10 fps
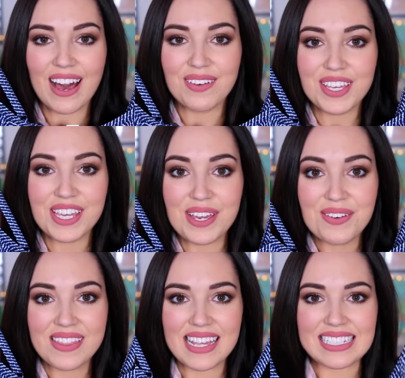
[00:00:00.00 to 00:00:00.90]
how
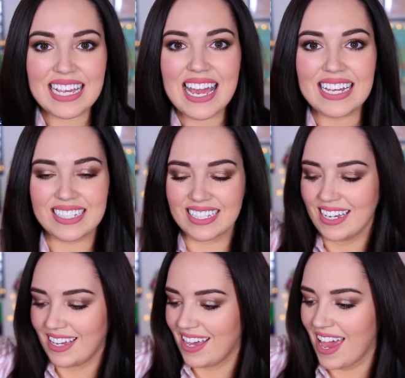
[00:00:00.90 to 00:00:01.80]
cute this is!
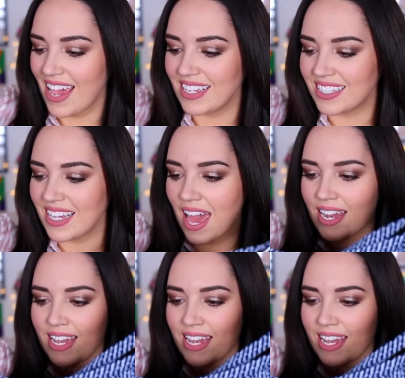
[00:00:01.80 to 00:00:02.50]
It's a